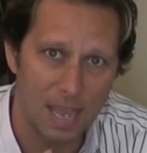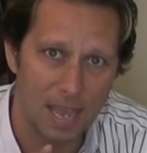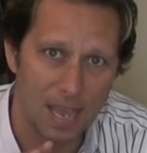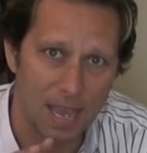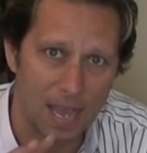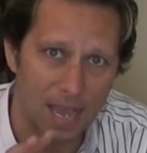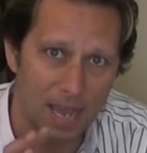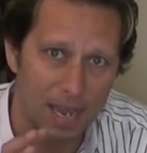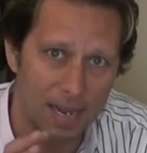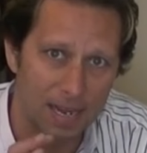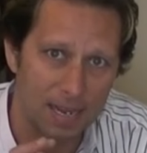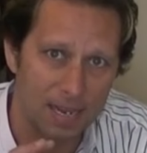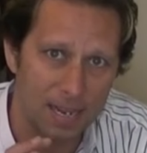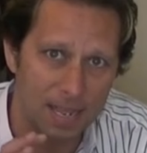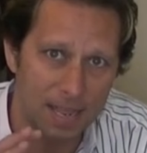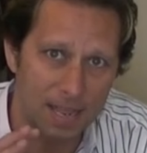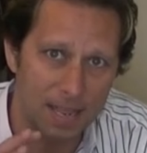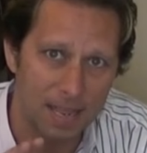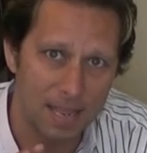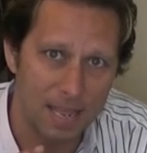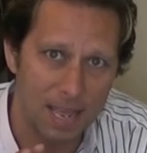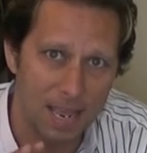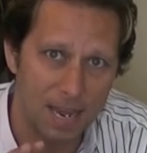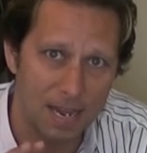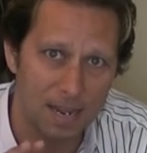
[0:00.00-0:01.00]
And
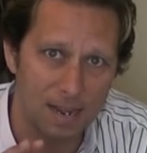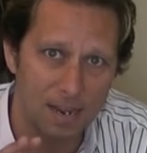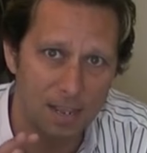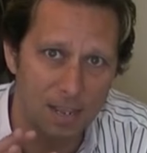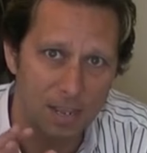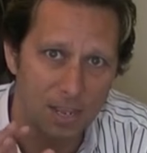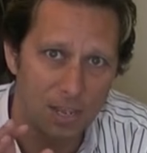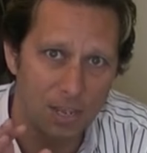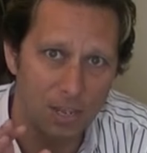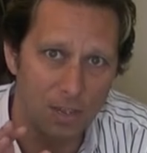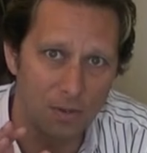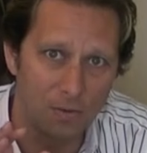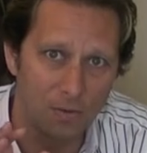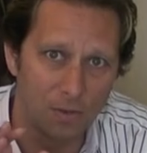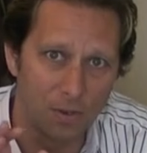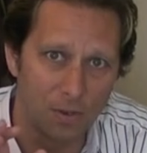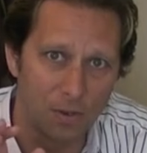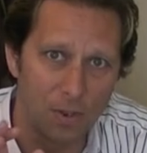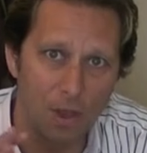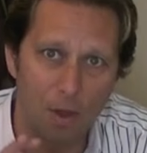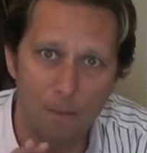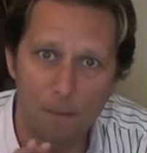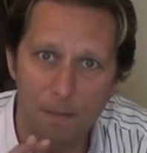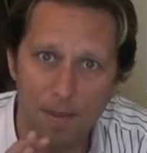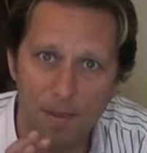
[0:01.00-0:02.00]
then you will
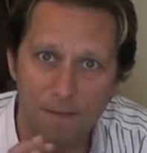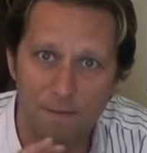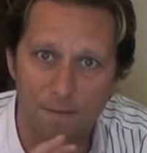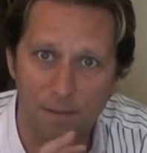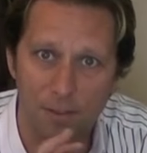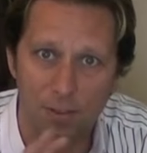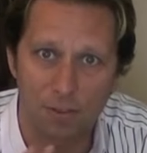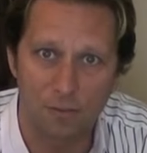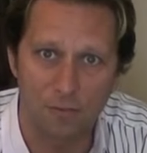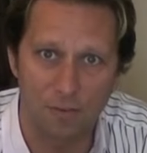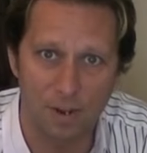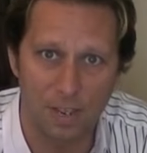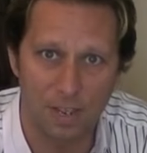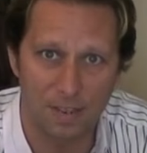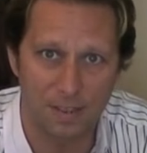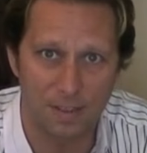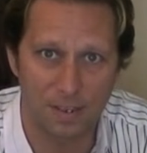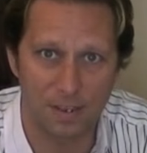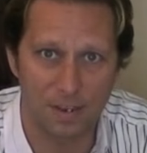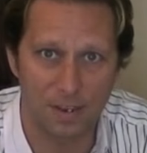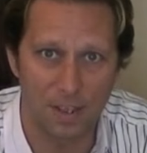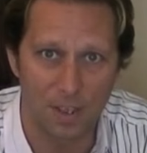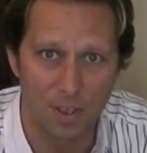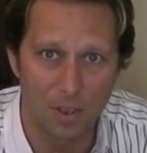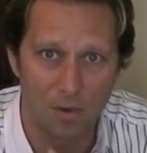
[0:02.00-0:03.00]
not be
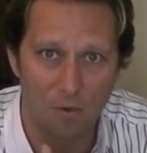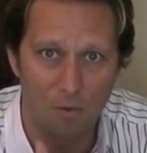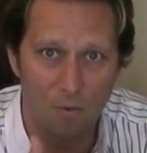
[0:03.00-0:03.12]
frustrated